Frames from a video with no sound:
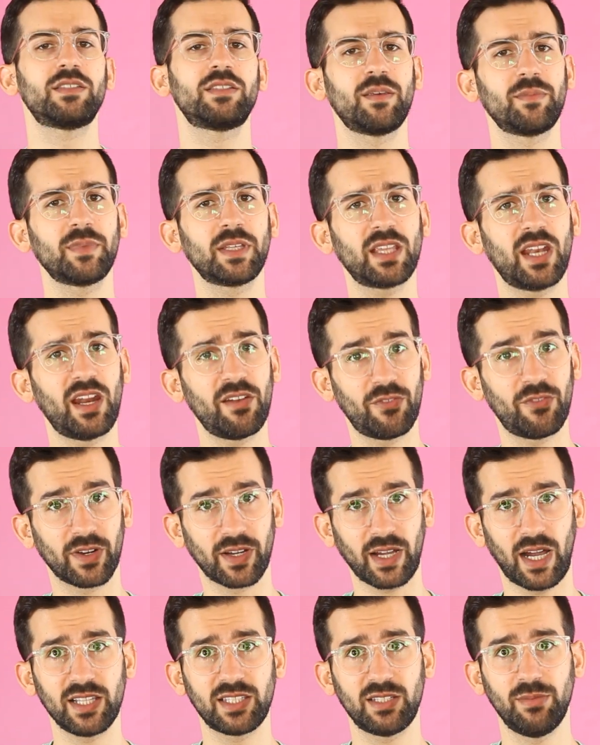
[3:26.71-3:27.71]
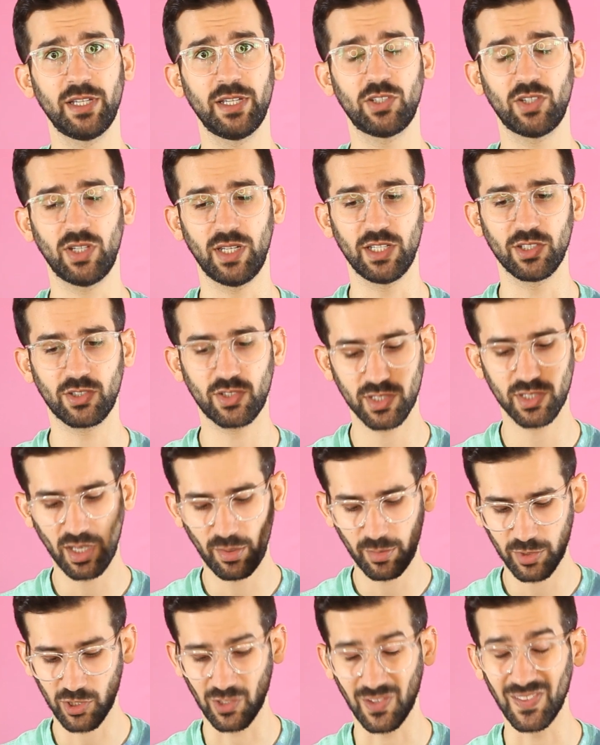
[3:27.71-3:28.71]
Something that I forgot to mention is just how
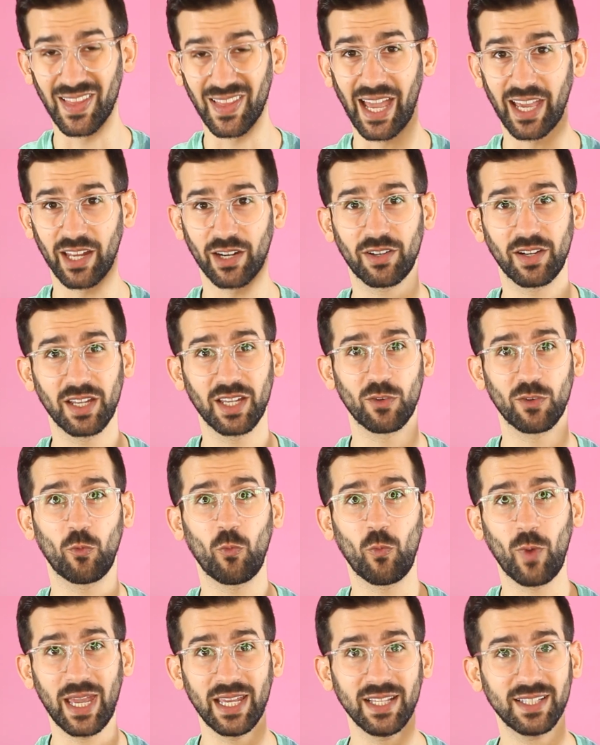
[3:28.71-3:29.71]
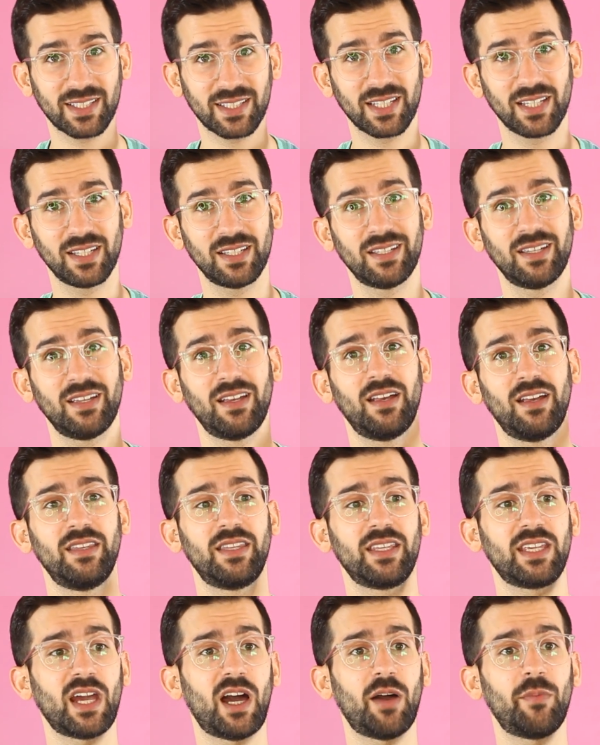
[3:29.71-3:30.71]
much lighter in weight
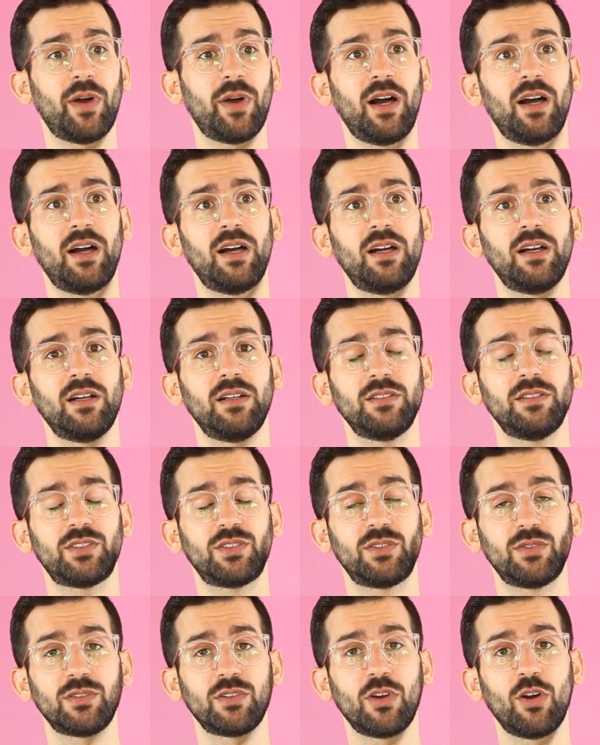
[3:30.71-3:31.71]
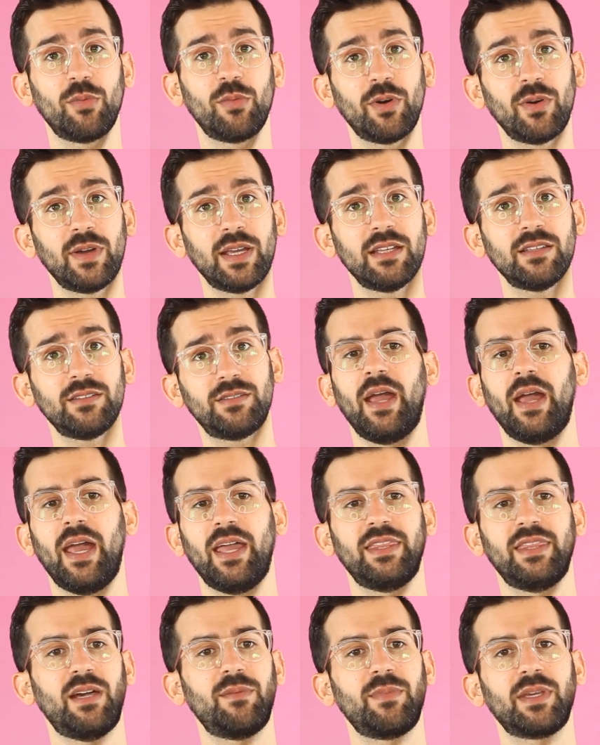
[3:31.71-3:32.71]
the Yamaha student oboe is,
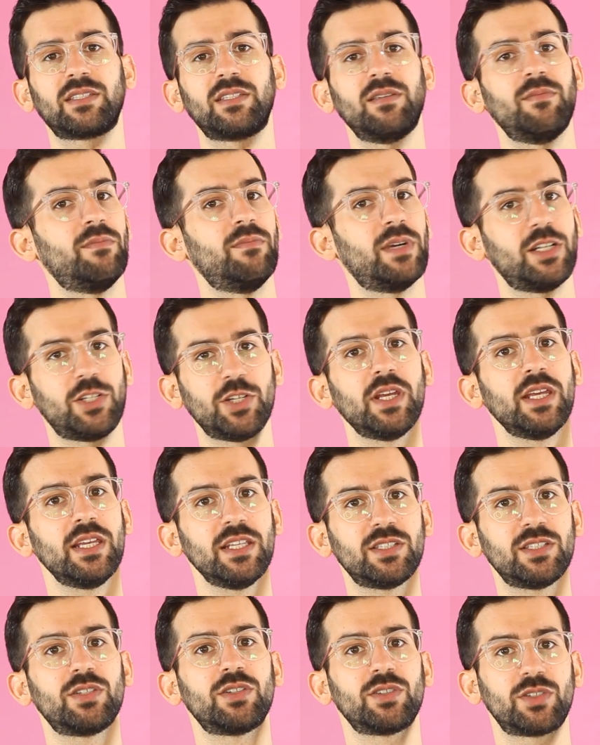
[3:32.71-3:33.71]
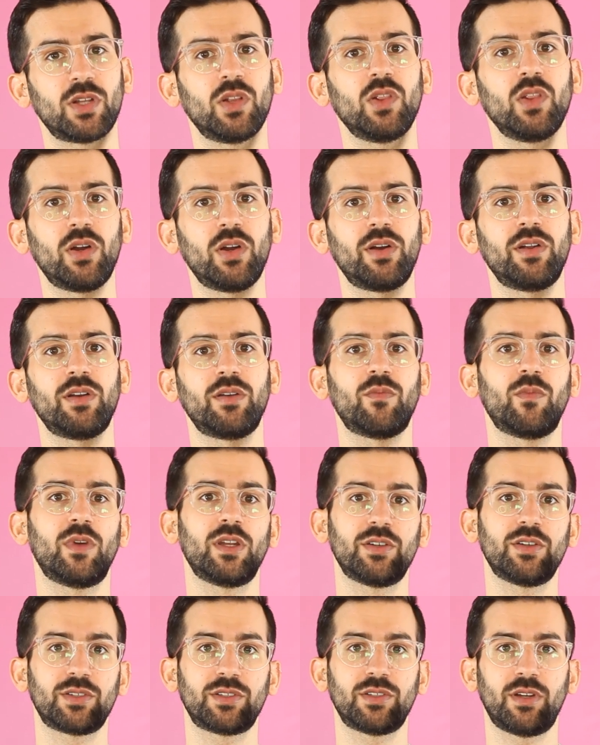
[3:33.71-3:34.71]
and that makes it much easier to learn when
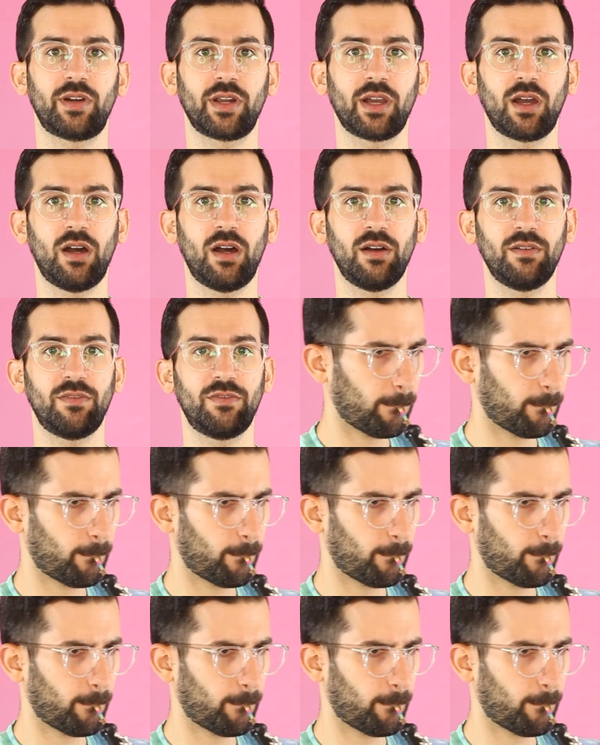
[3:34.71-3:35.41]
you're starting off.